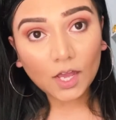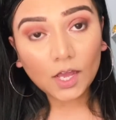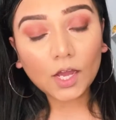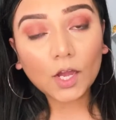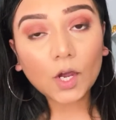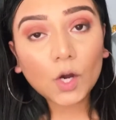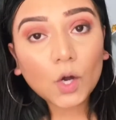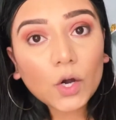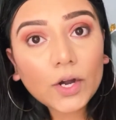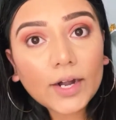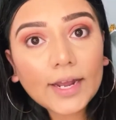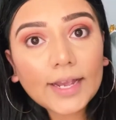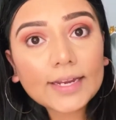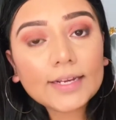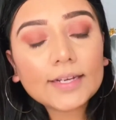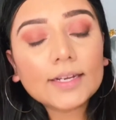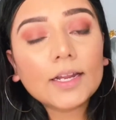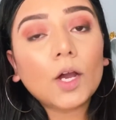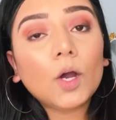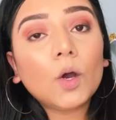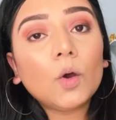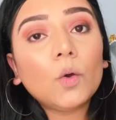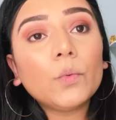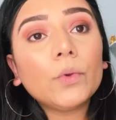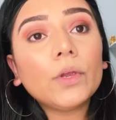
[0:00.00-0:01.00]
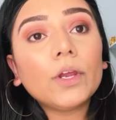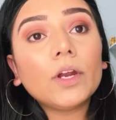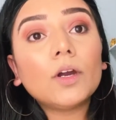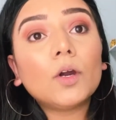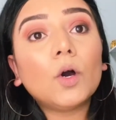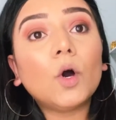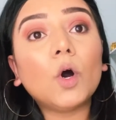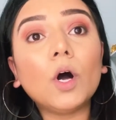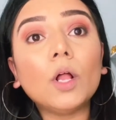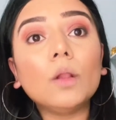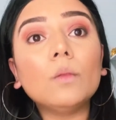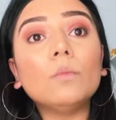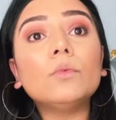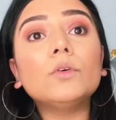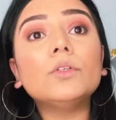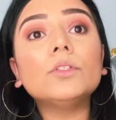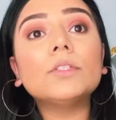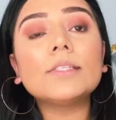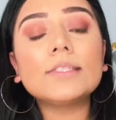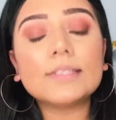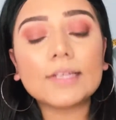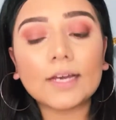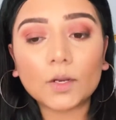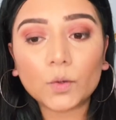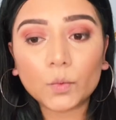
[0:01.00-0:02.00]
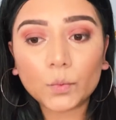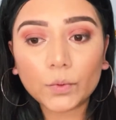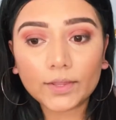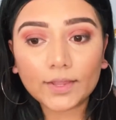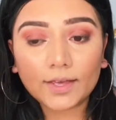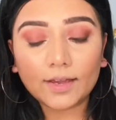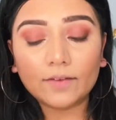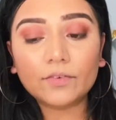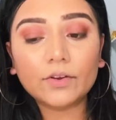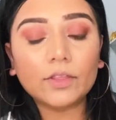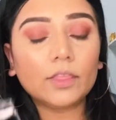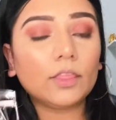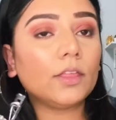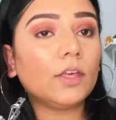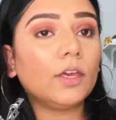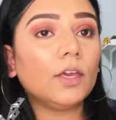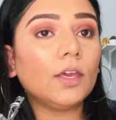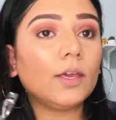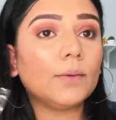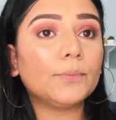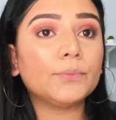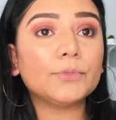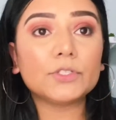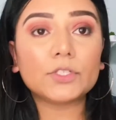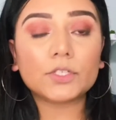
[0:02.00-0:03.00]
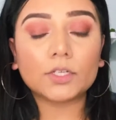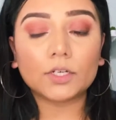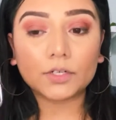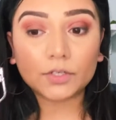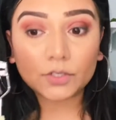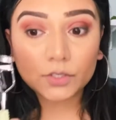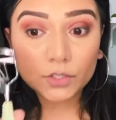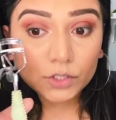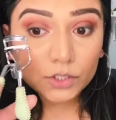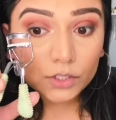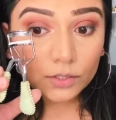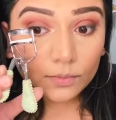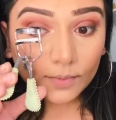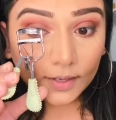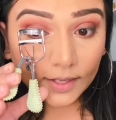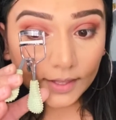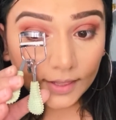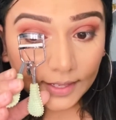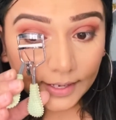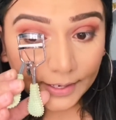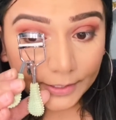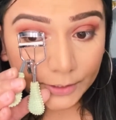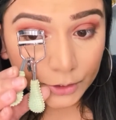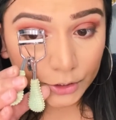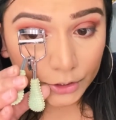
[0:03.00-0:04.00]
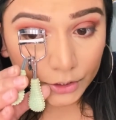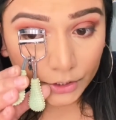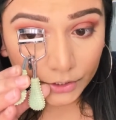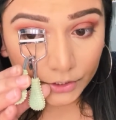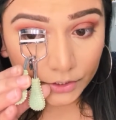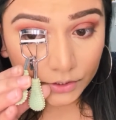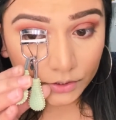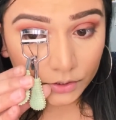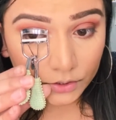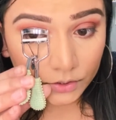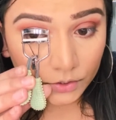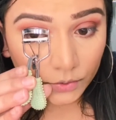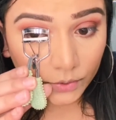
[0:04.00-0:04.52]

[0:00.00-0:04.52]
All right, now we are almost done with everything. I'm just gonna curl my lashes so